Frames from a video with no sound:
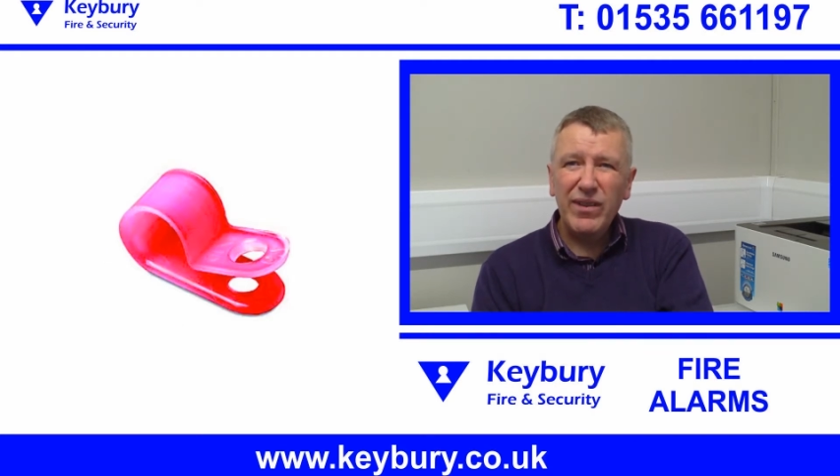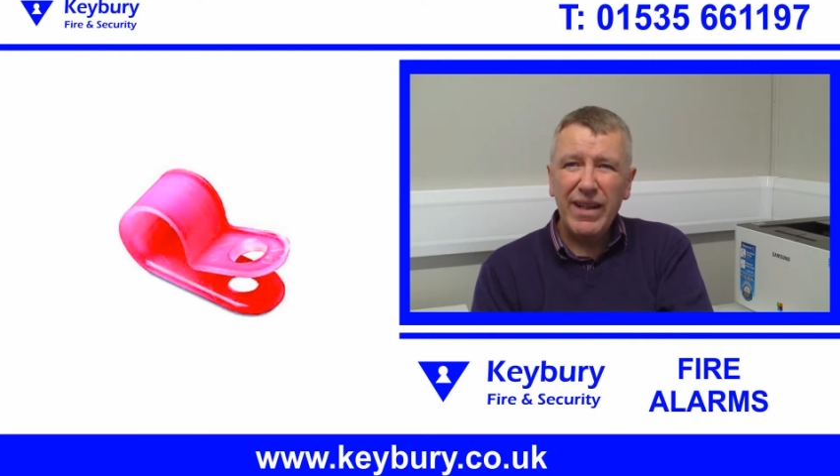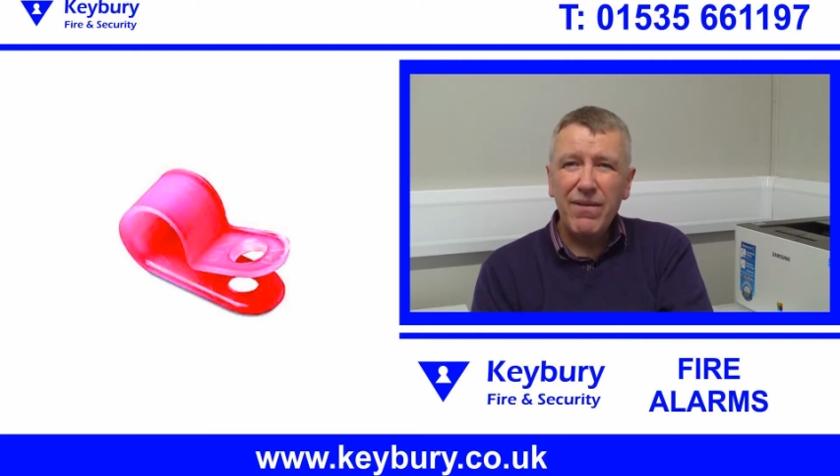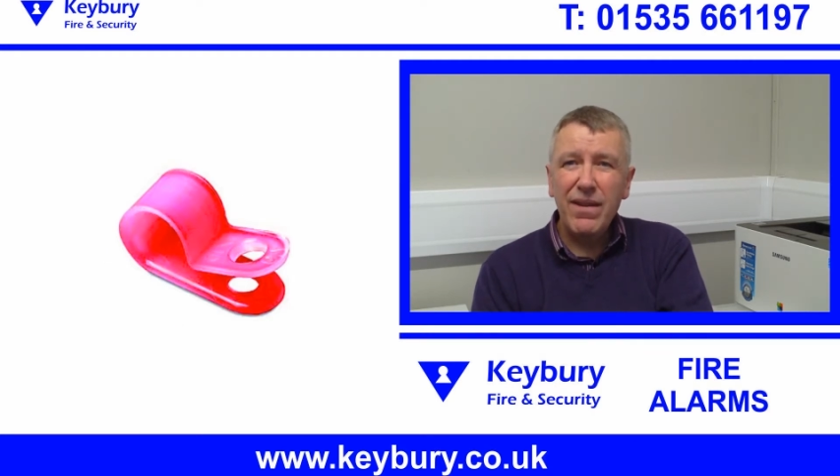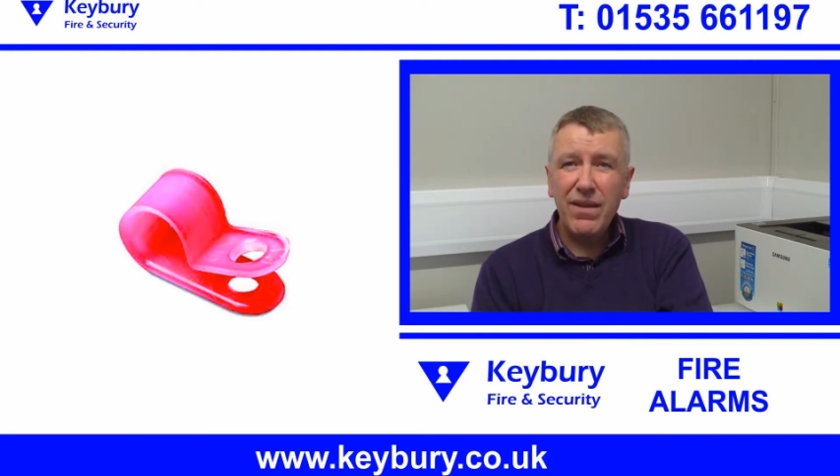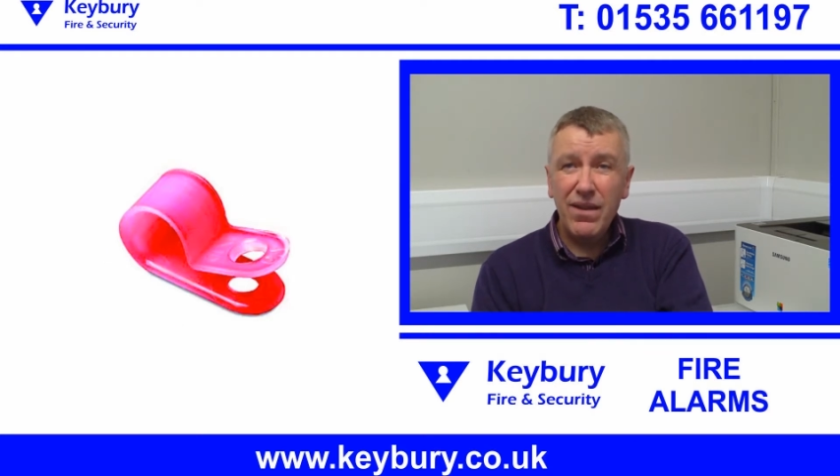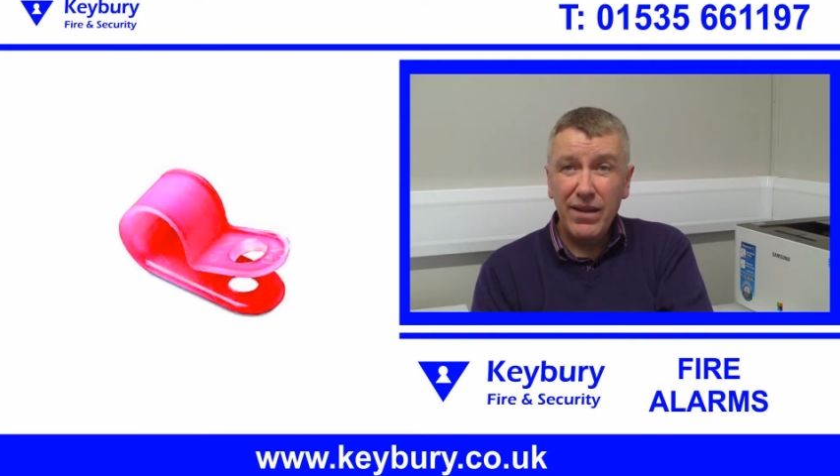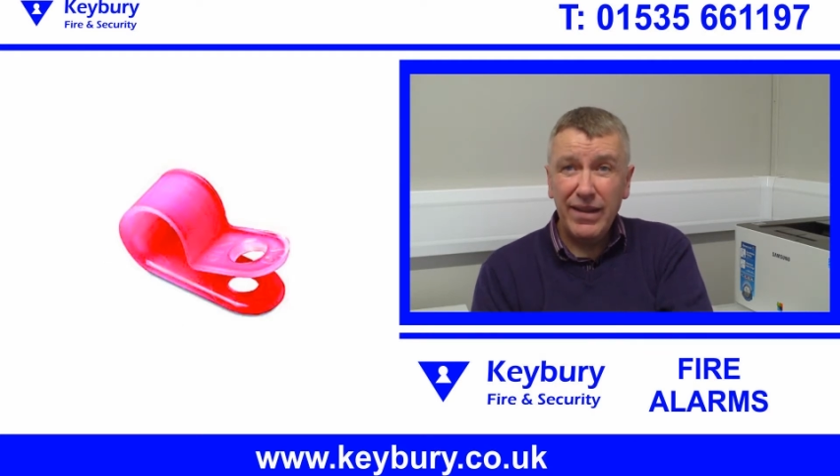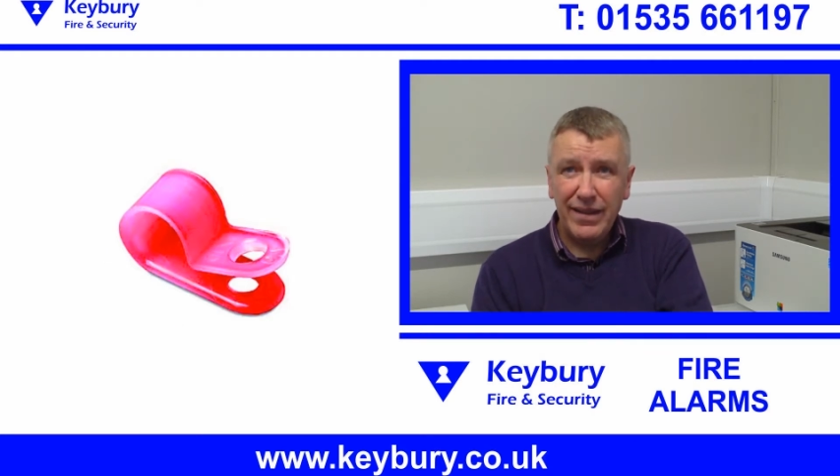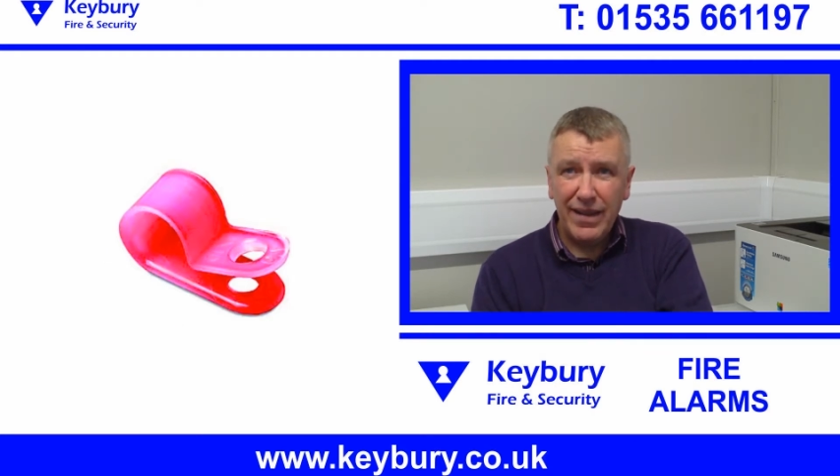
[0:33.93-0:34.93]
every
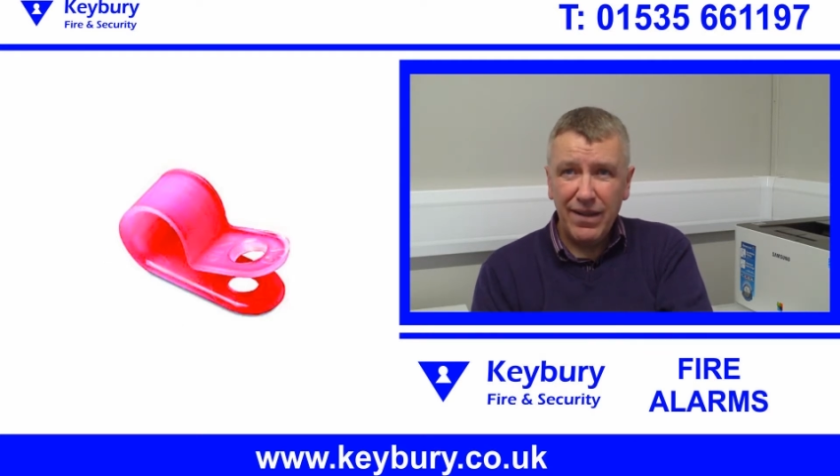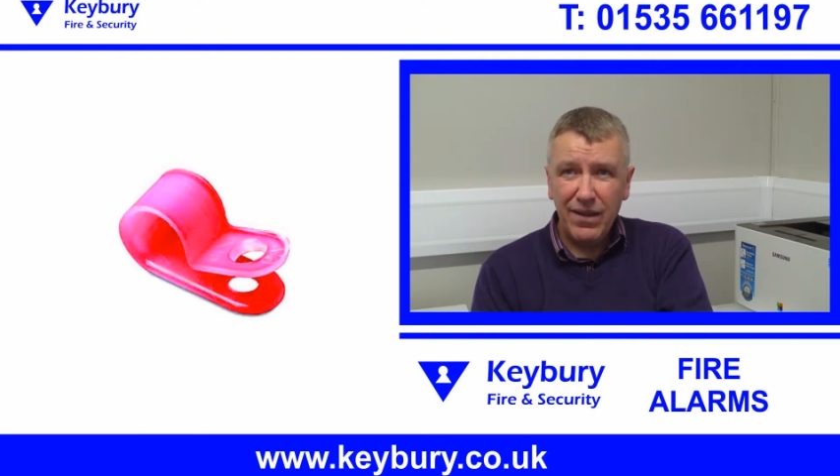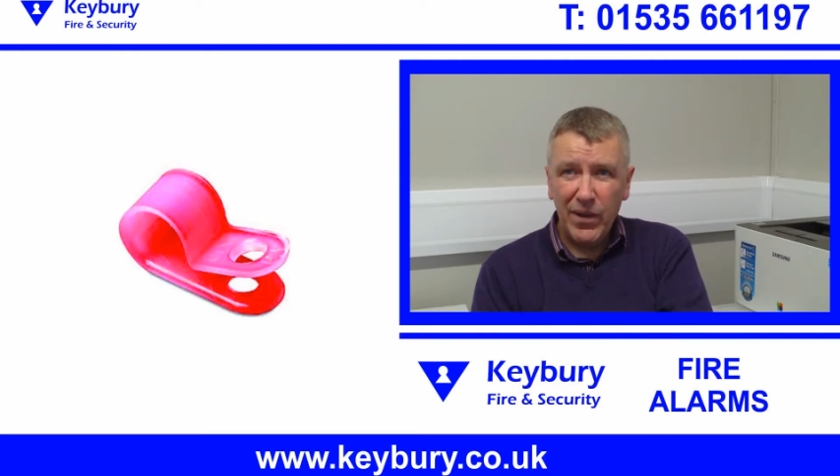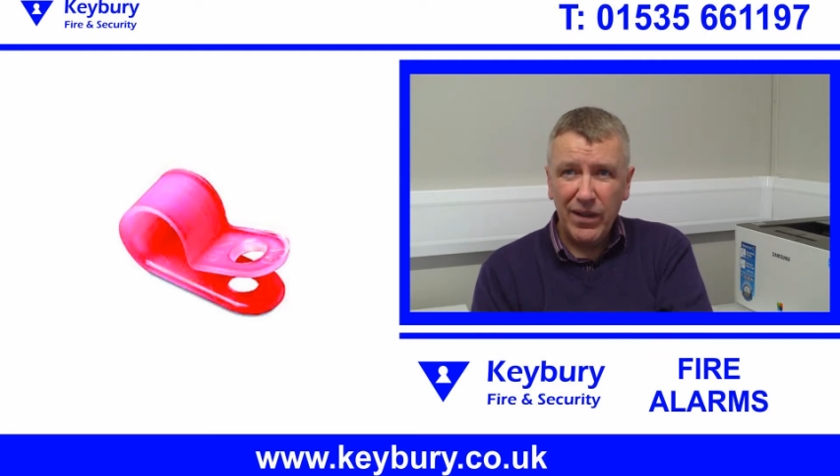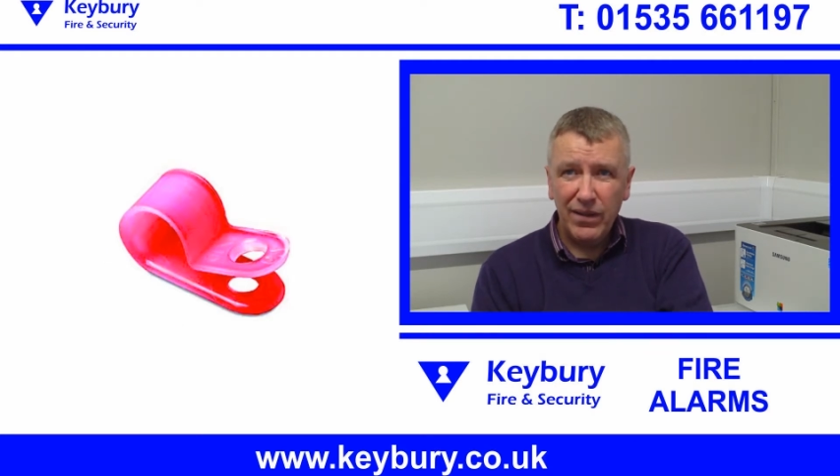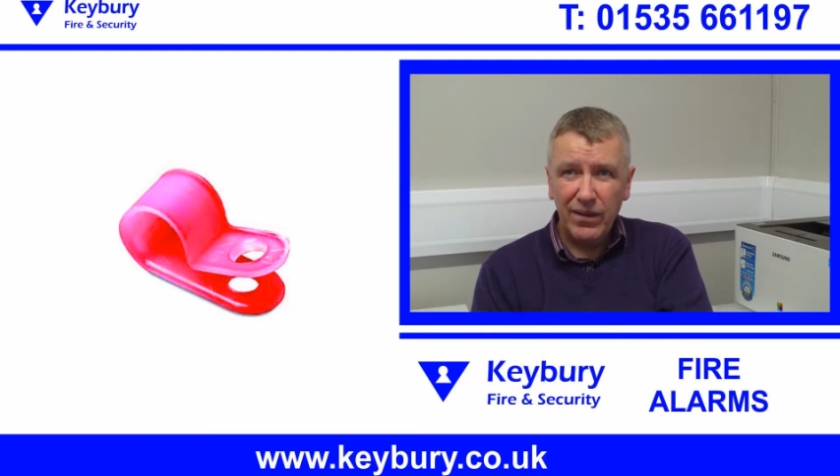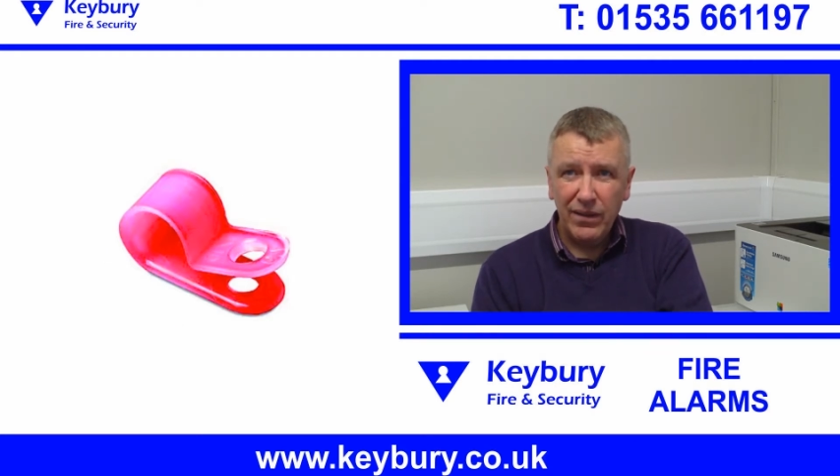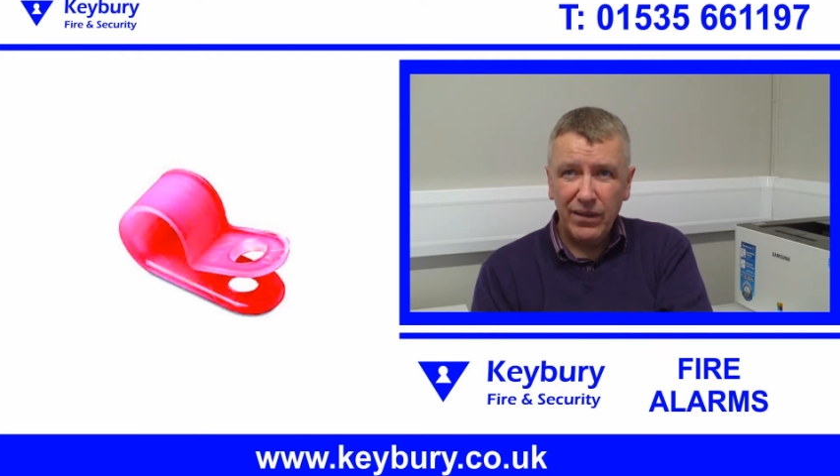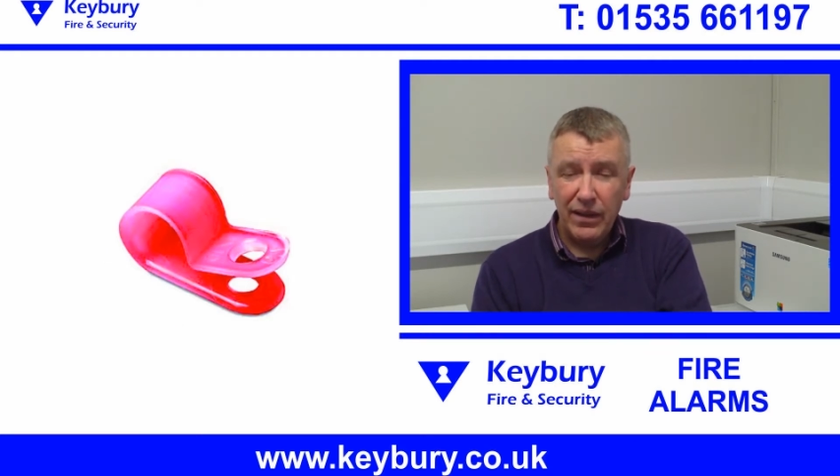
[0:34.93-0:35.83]
30 centimetres.